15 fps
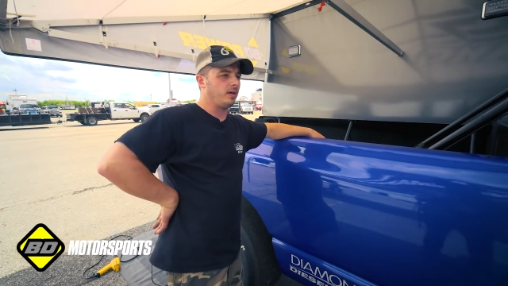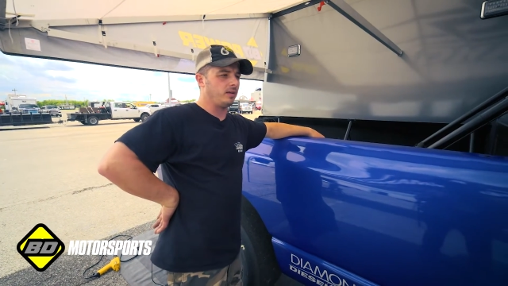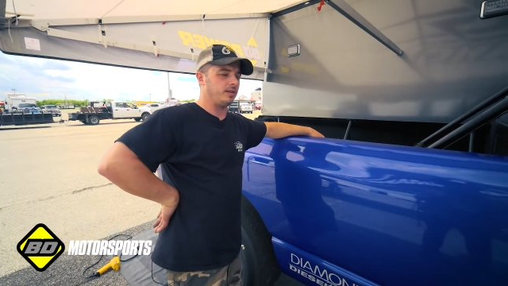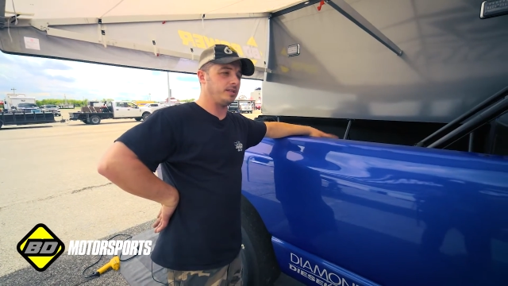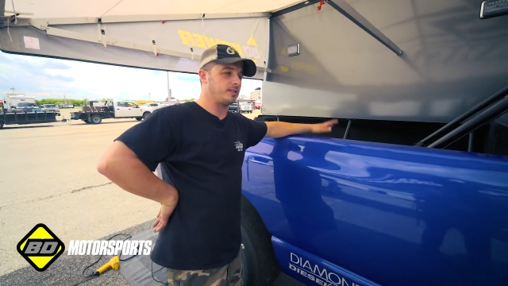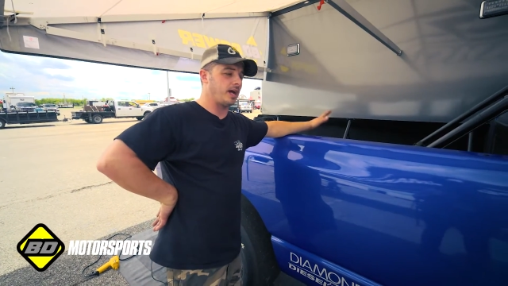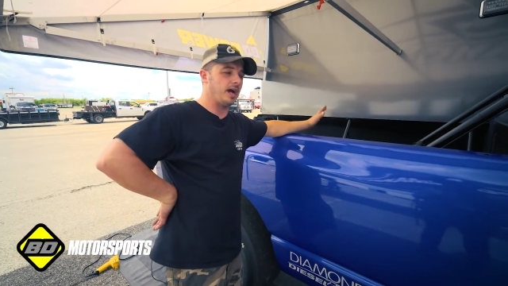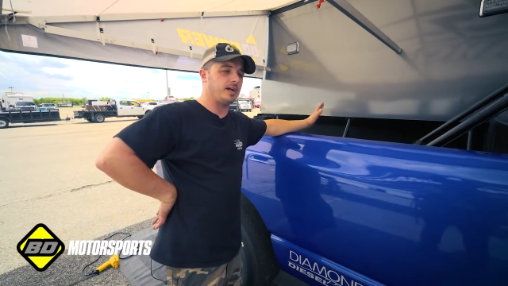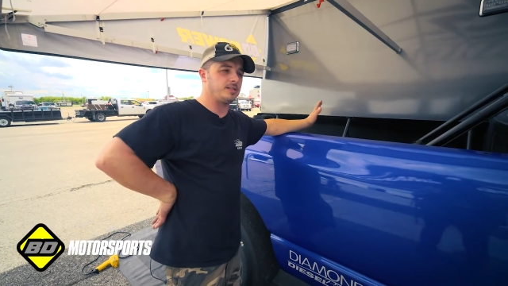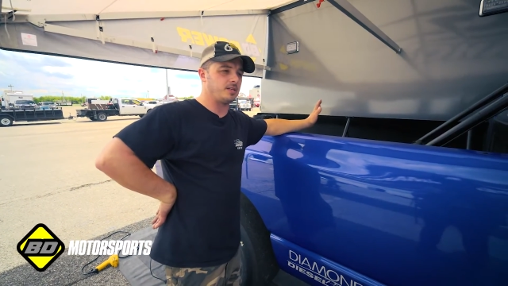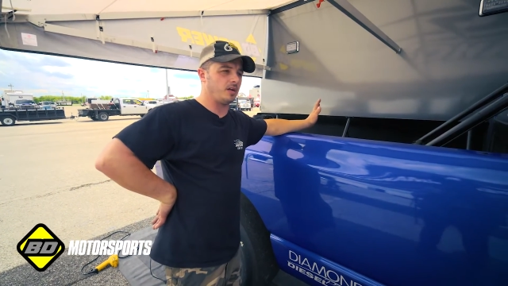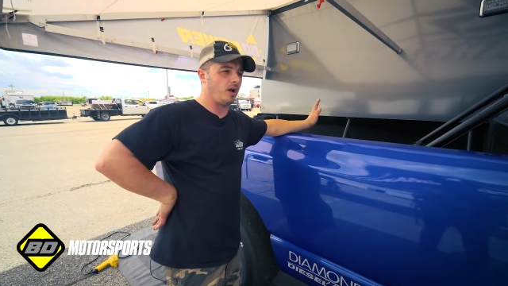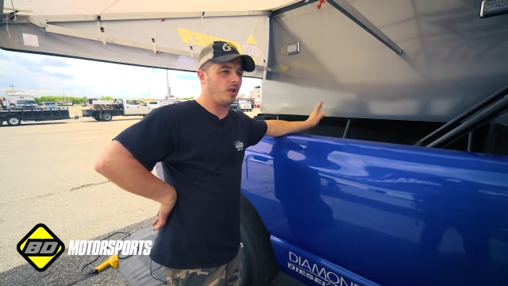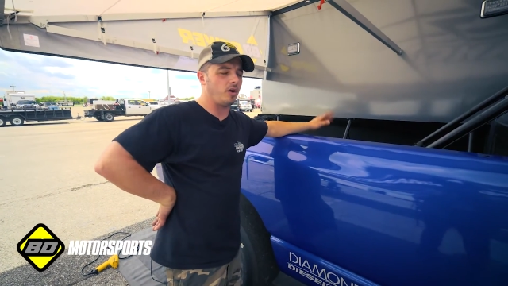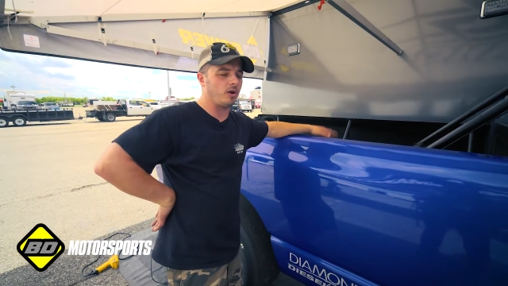these guys
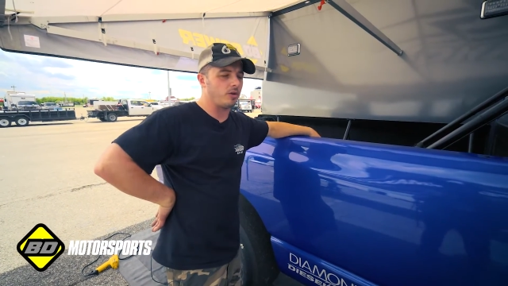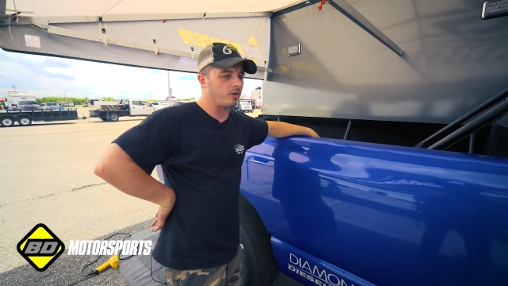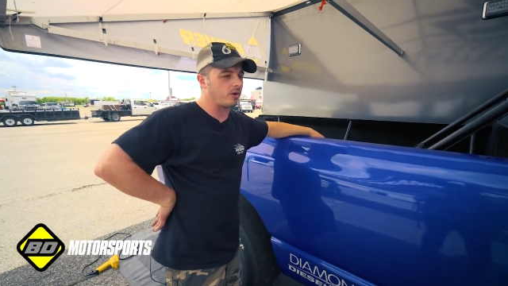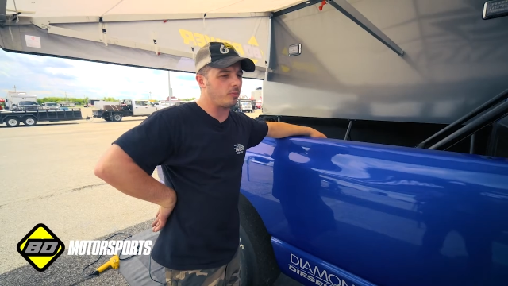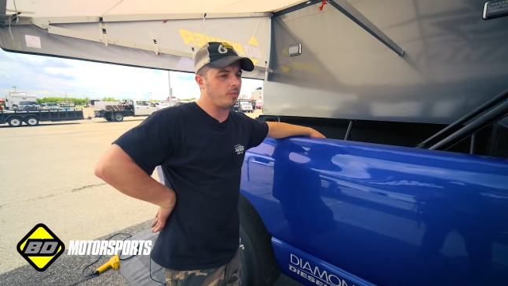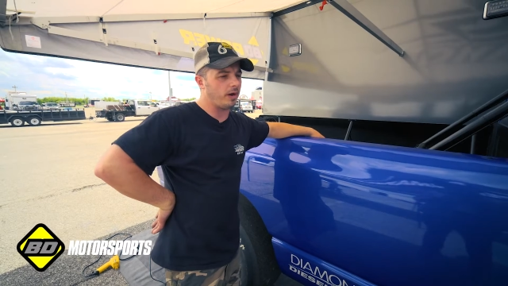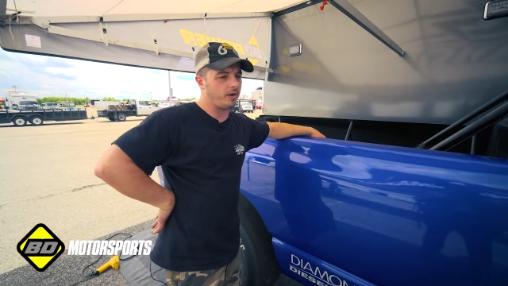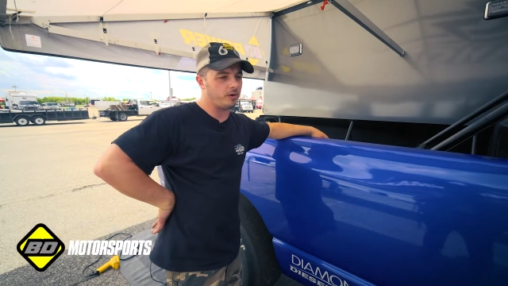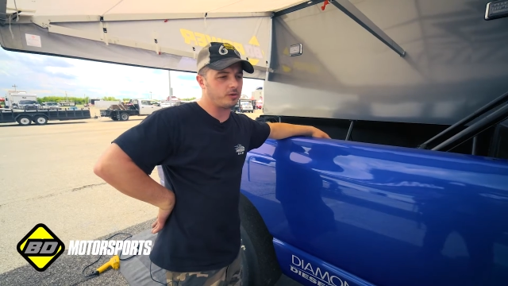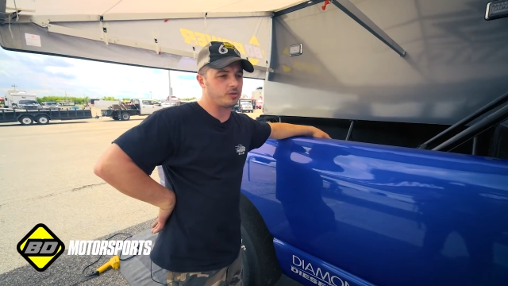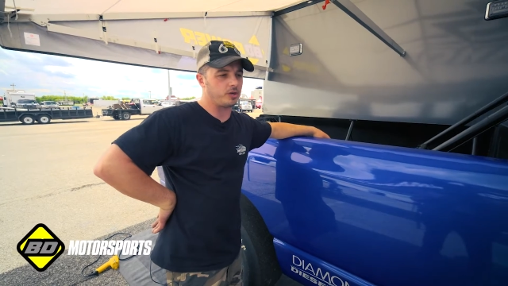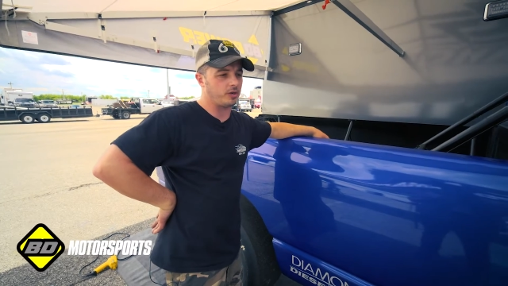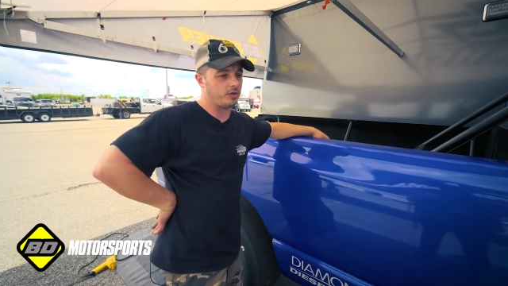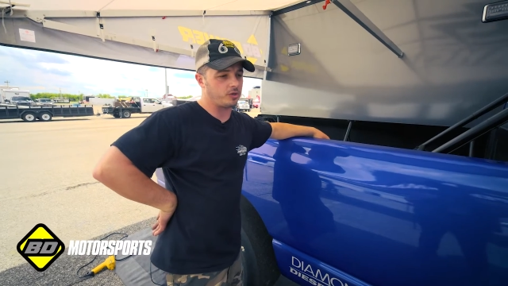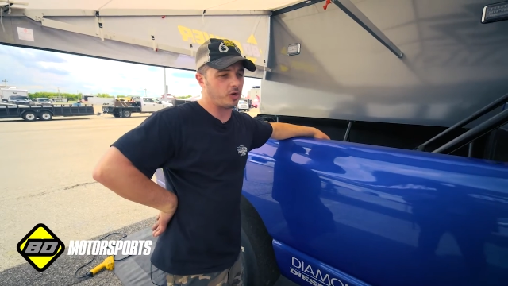and all our other competitors
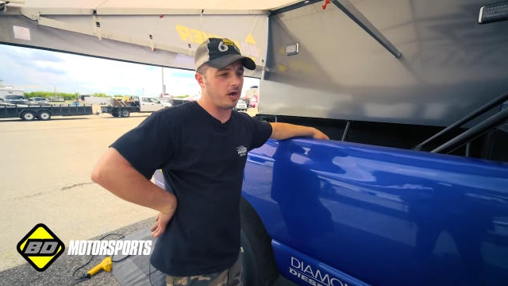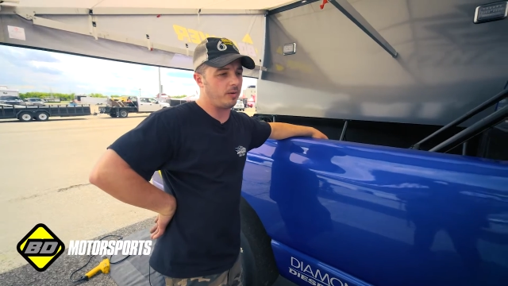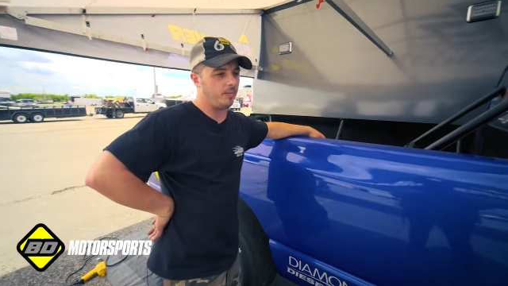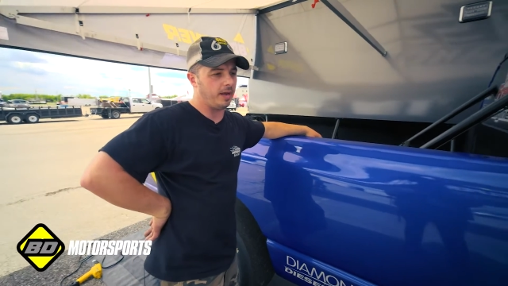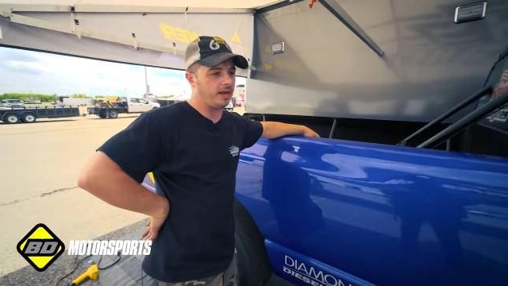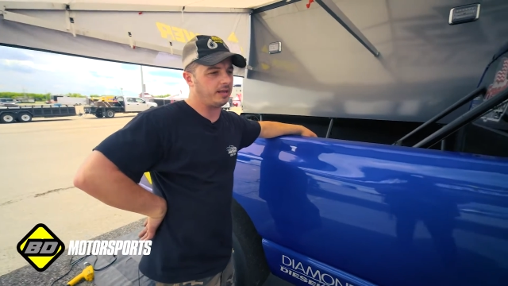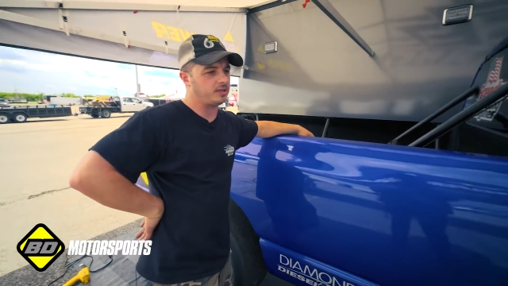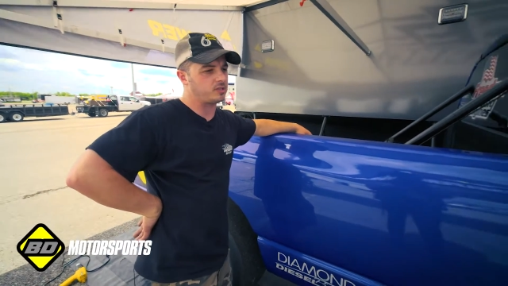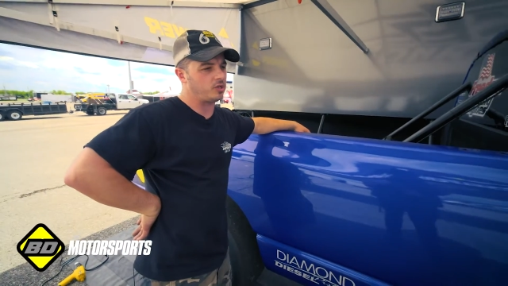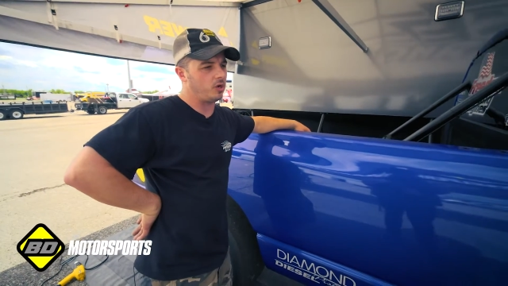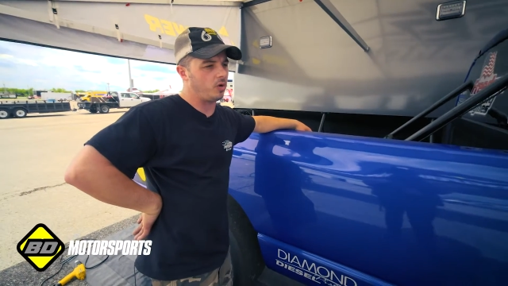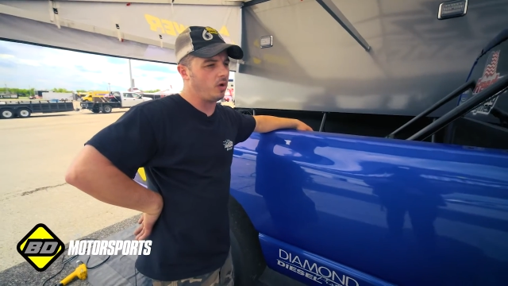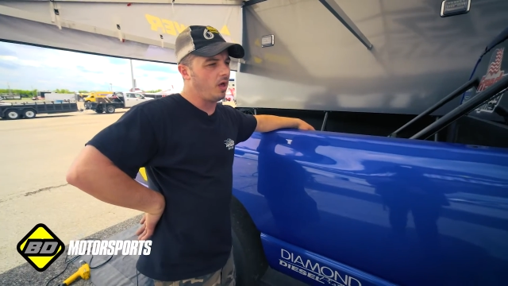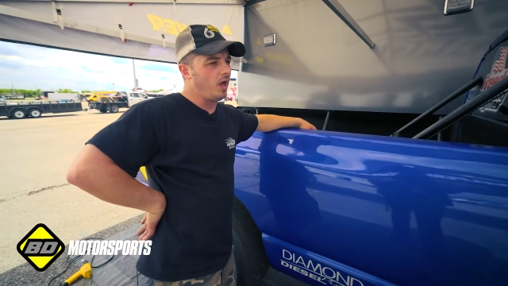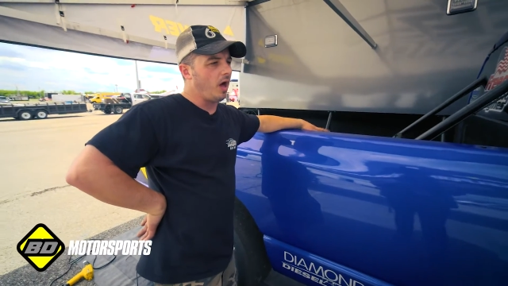are going to try to make.
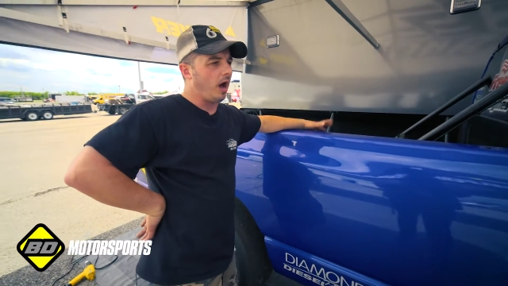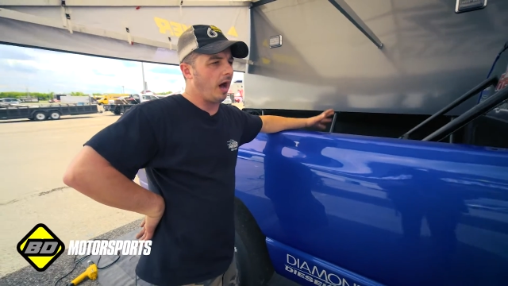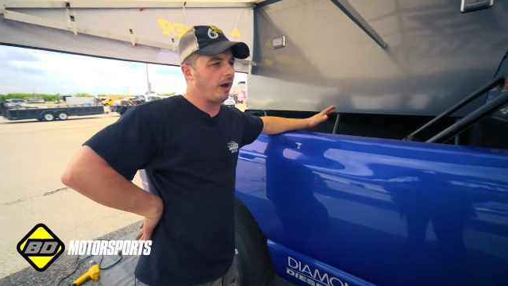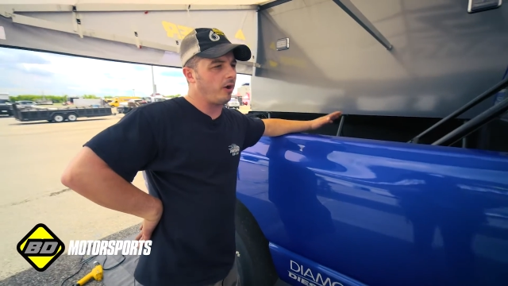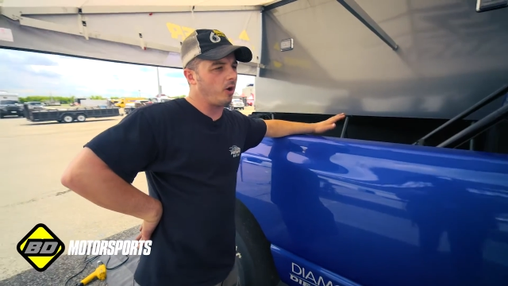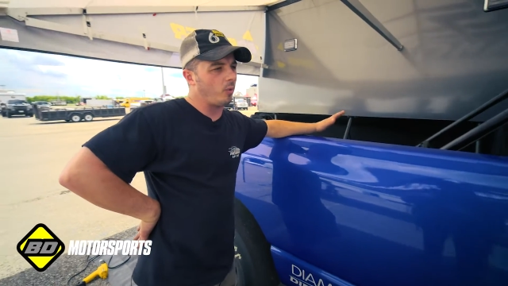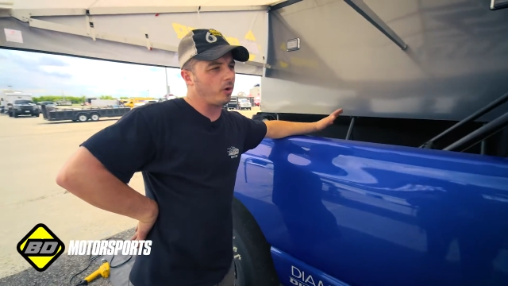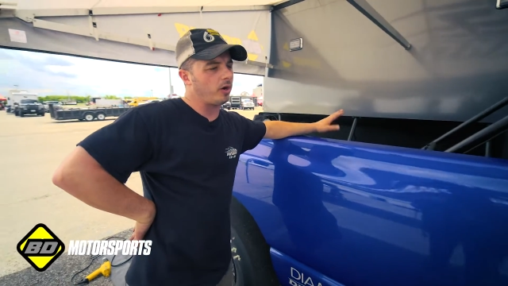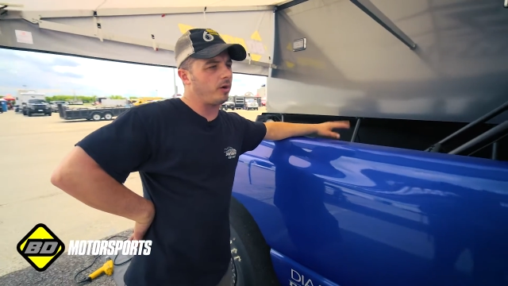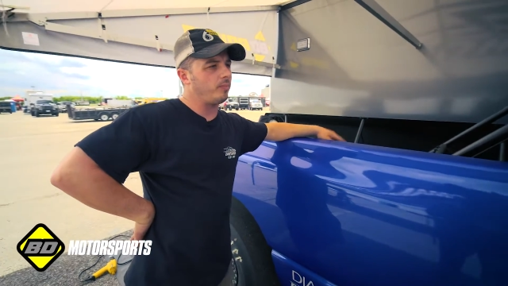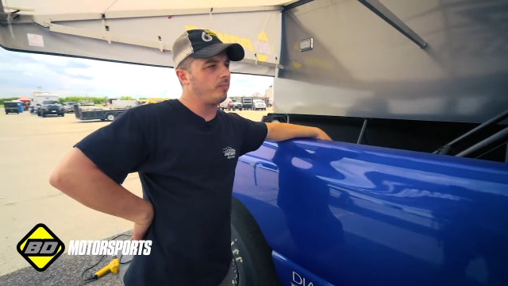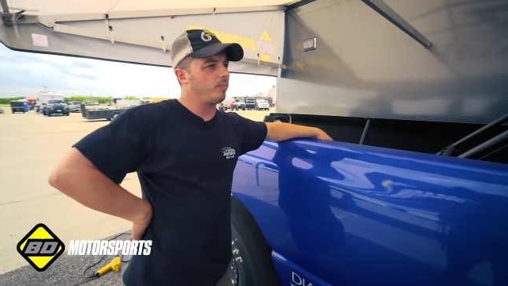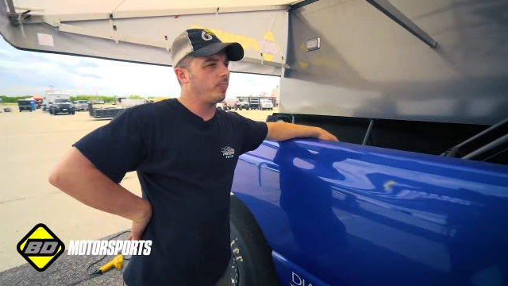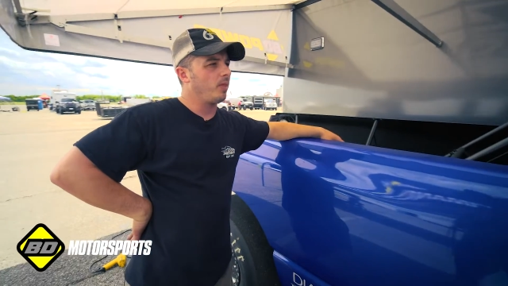So I don't know, we're going to